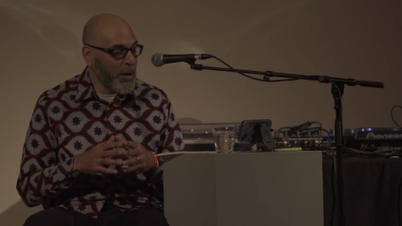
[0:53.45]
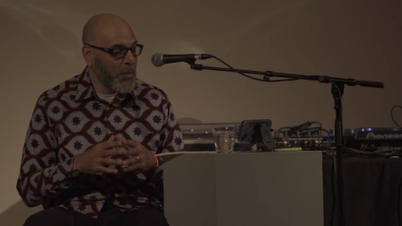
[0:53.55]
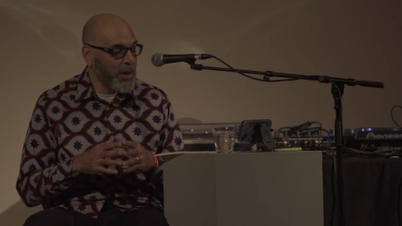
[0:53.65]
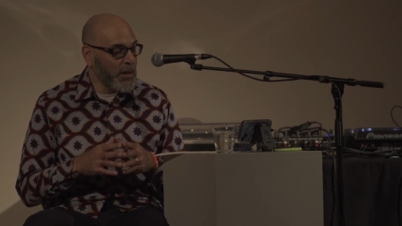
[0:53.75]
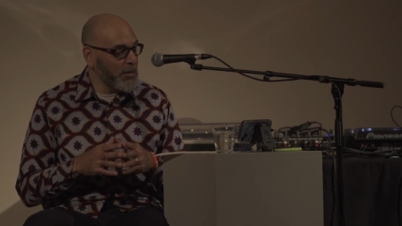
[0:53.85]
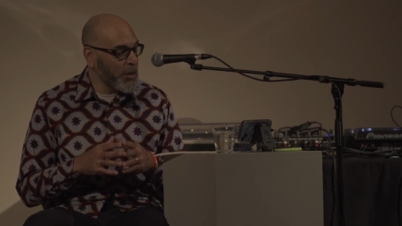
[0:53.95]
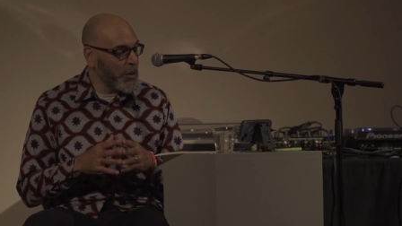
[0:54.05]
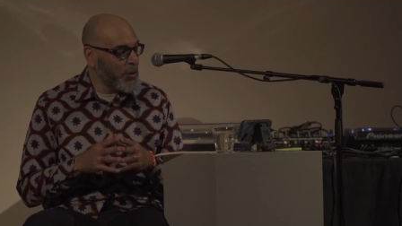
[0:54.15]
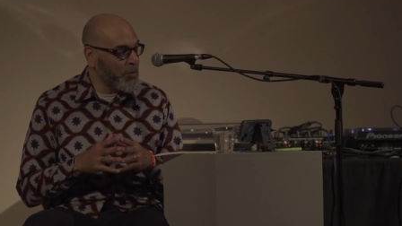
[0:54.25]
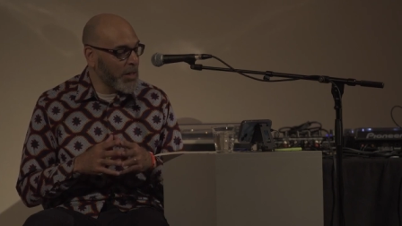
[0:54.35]
among the
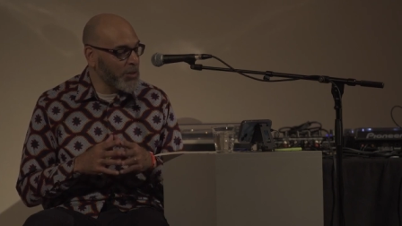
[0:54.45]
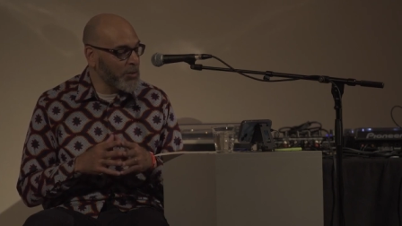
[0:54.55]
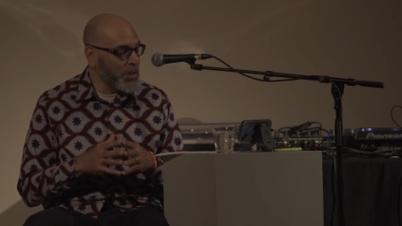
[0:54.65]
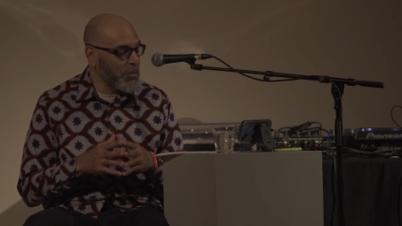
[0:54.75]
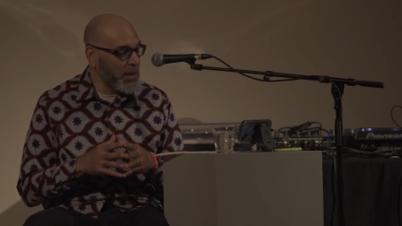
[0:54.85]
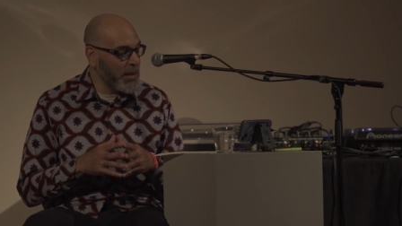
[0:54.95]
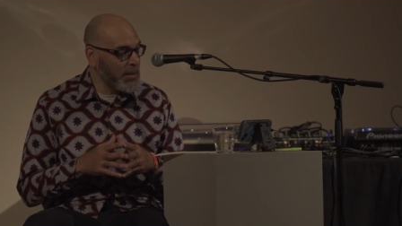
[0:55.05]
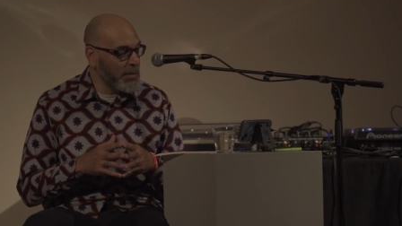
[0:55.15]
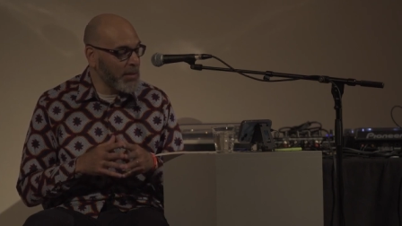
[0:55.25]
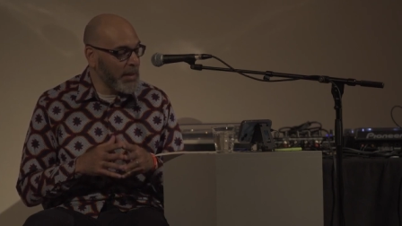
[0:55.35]
congressional
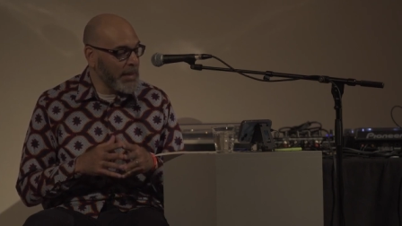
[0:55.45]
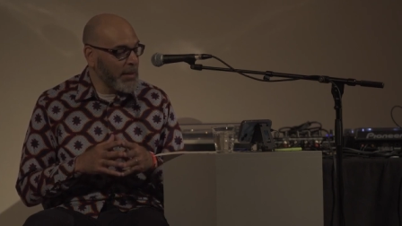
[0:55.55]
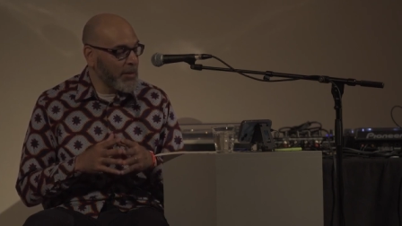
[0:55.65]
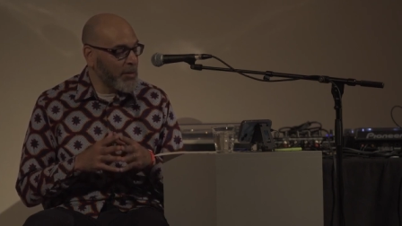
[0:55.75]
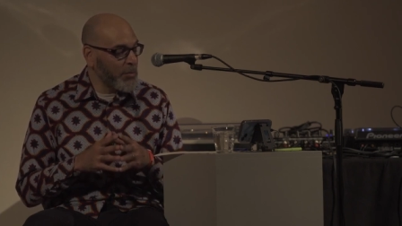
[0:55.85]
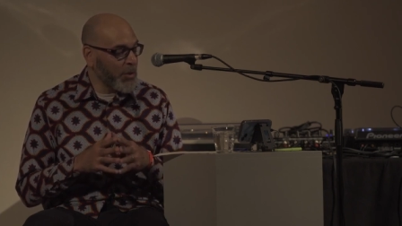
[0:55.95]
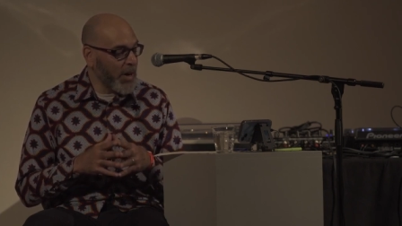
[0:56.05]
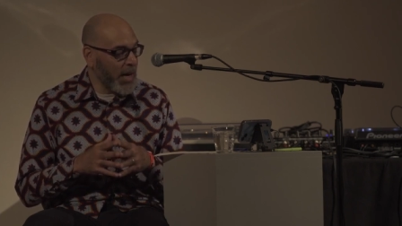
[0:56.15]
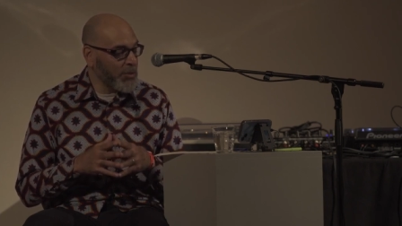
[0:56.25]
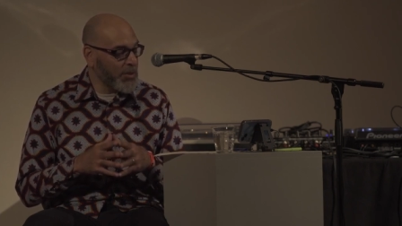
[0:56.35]
committees, the
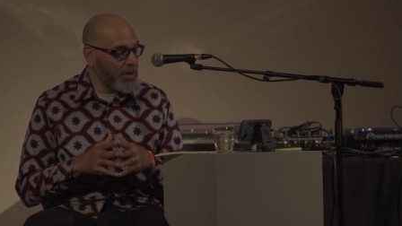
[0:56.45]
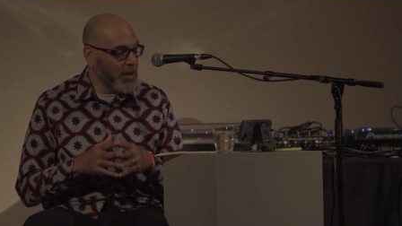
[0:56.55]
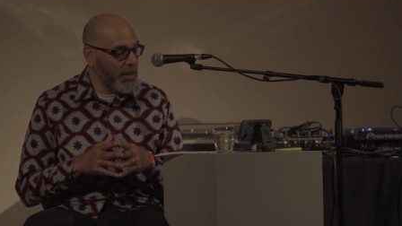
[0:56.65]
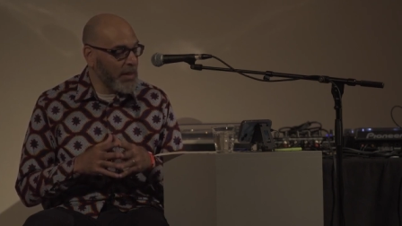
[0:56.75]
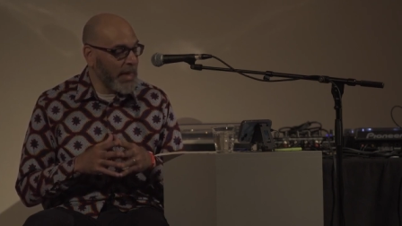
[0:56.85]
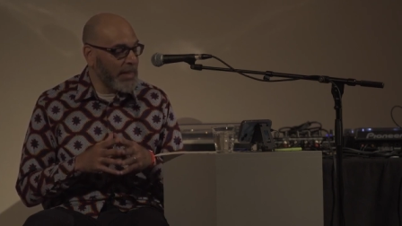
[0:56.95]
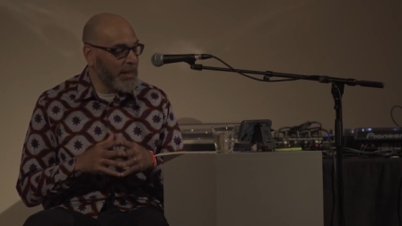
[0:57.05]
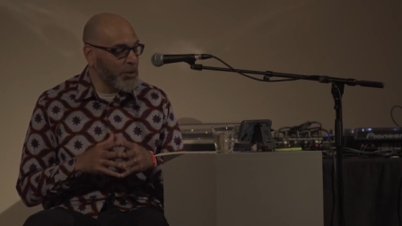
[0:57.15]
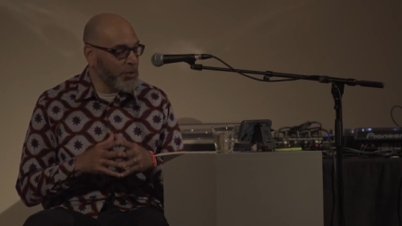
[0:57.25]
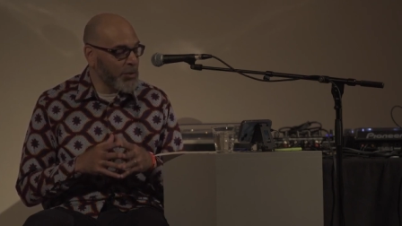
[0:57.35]
bureaucracy, and
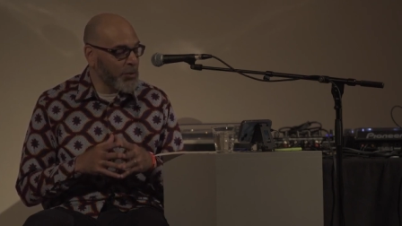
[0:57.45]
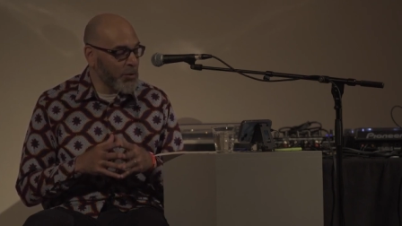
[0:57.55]
interest